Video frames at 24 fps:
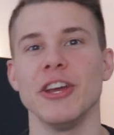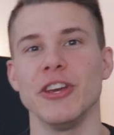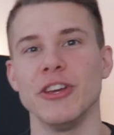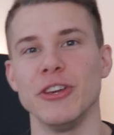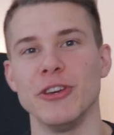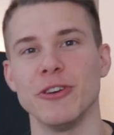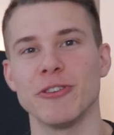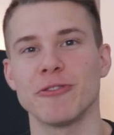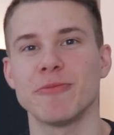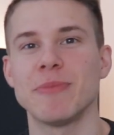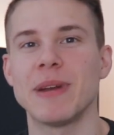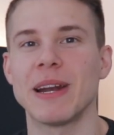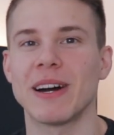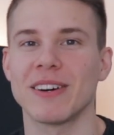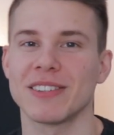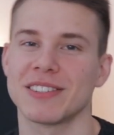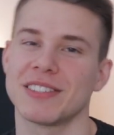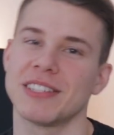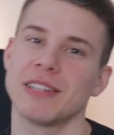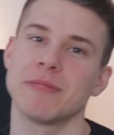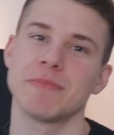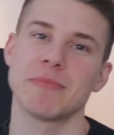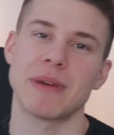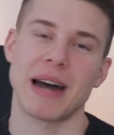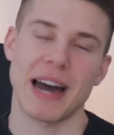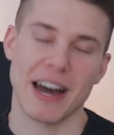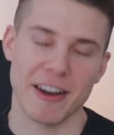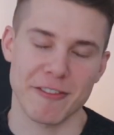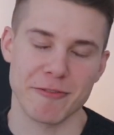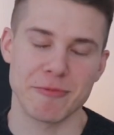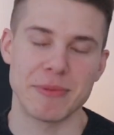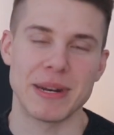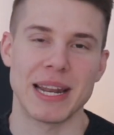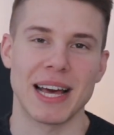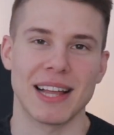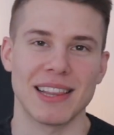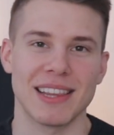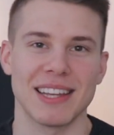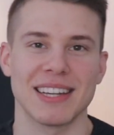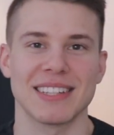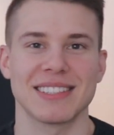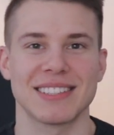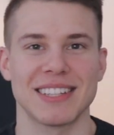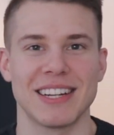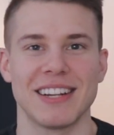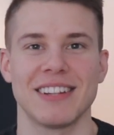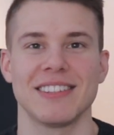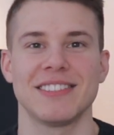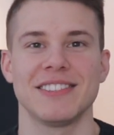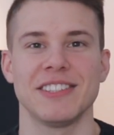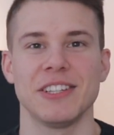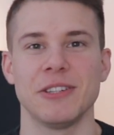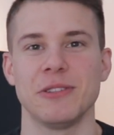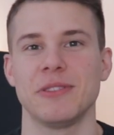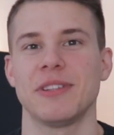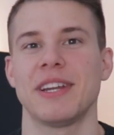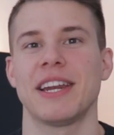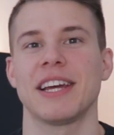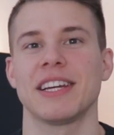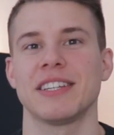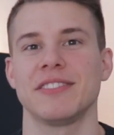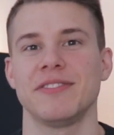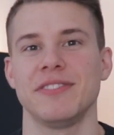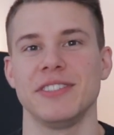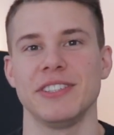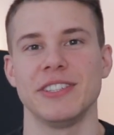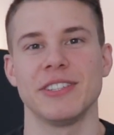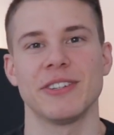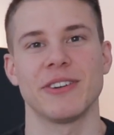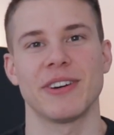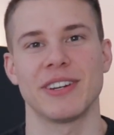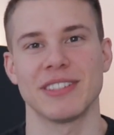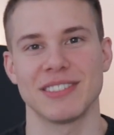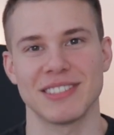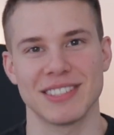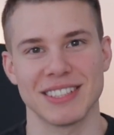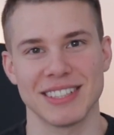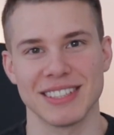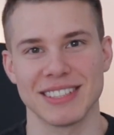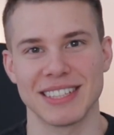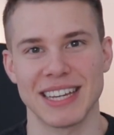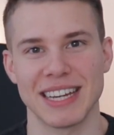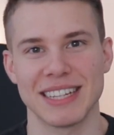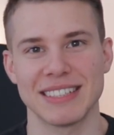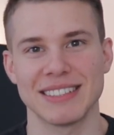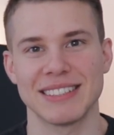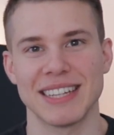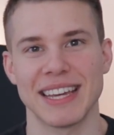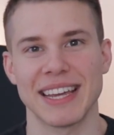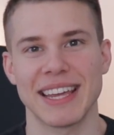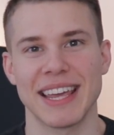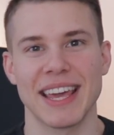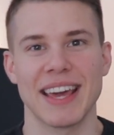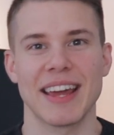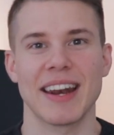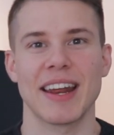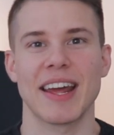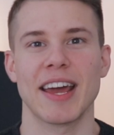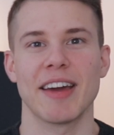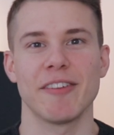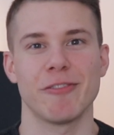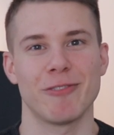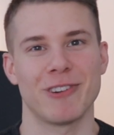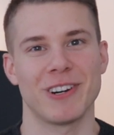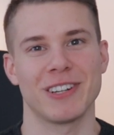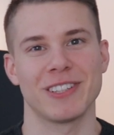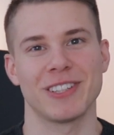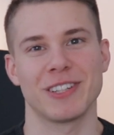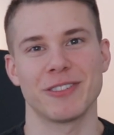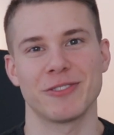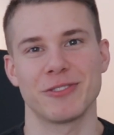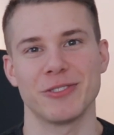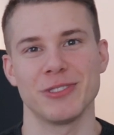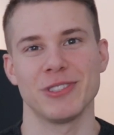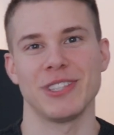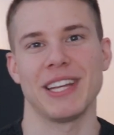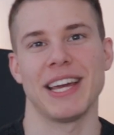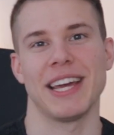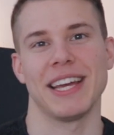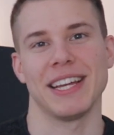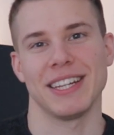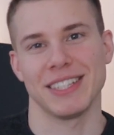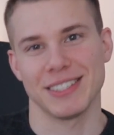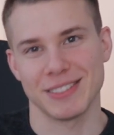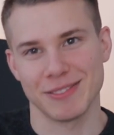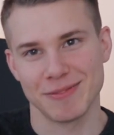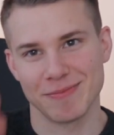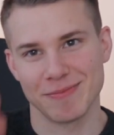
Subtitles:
You've been awesome, I've been Alex, and I'll see you in the next video. Until then, take care and have a wonderful day.